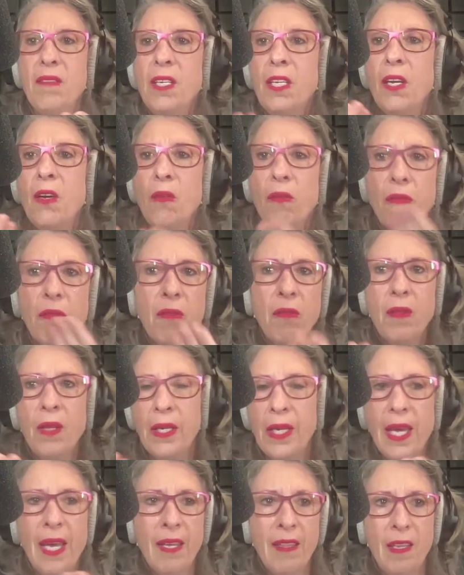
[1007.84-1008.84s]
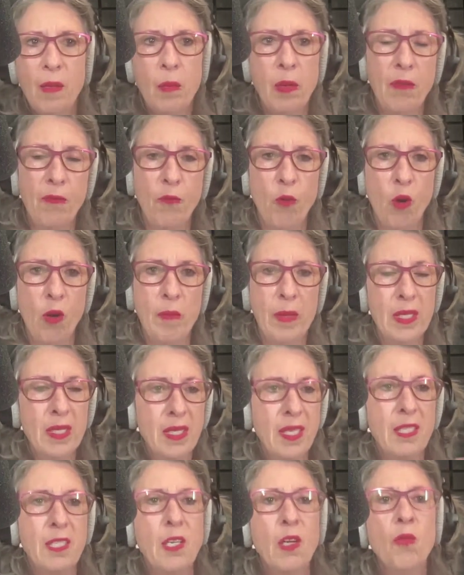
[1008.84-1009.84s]
You know, again, the
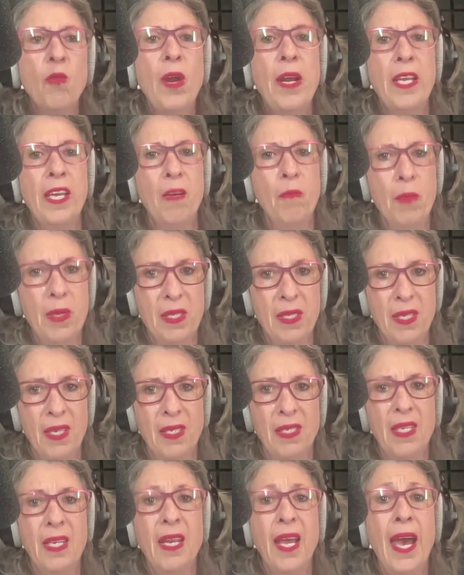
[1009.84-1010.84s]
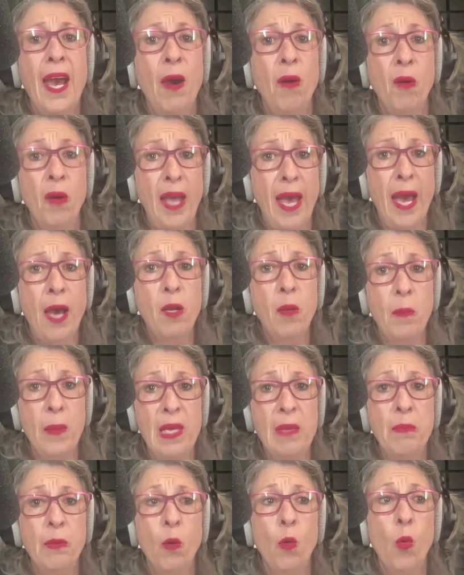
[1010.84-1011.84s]
performance. It's you're running a business, and how how do
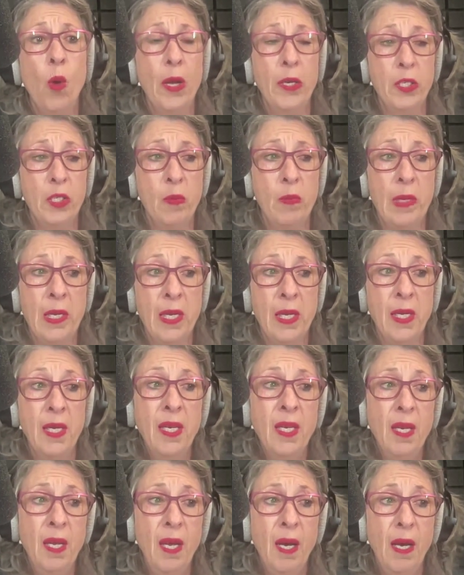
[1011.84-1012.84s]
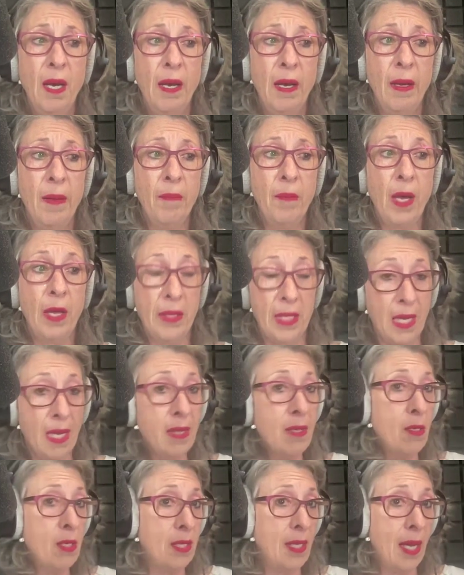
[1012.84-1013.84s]
people want to be um, on the
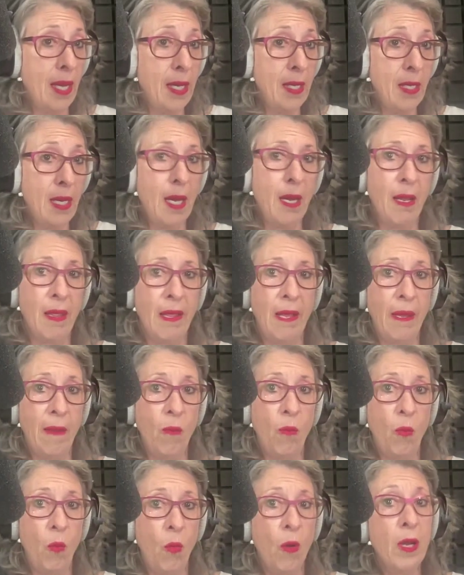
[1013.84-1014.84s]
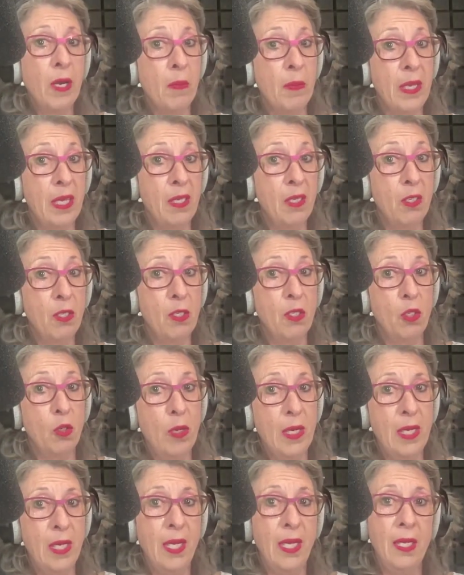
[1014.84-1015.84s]
other side? How do they want to be
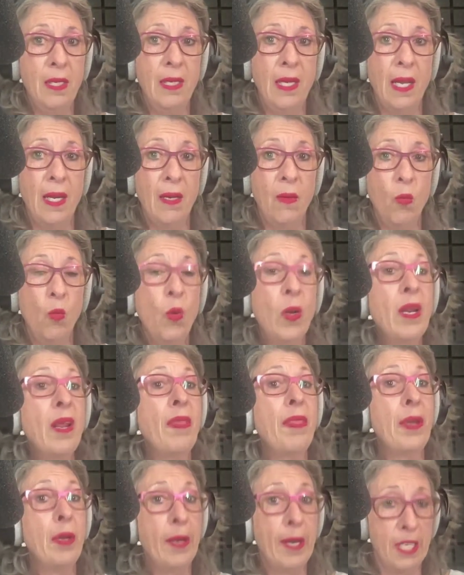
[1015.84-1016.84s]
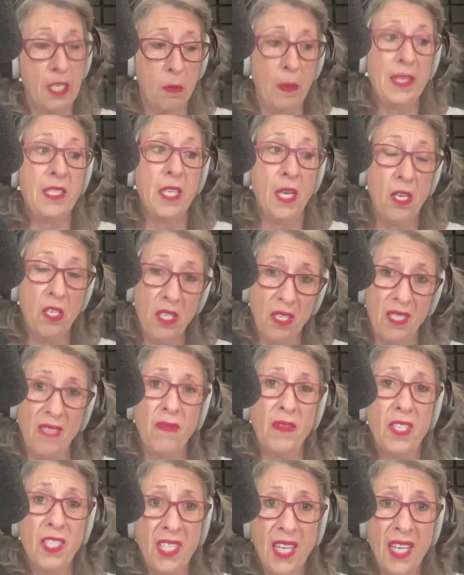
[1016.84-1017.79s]
treated, and what are their expectations of the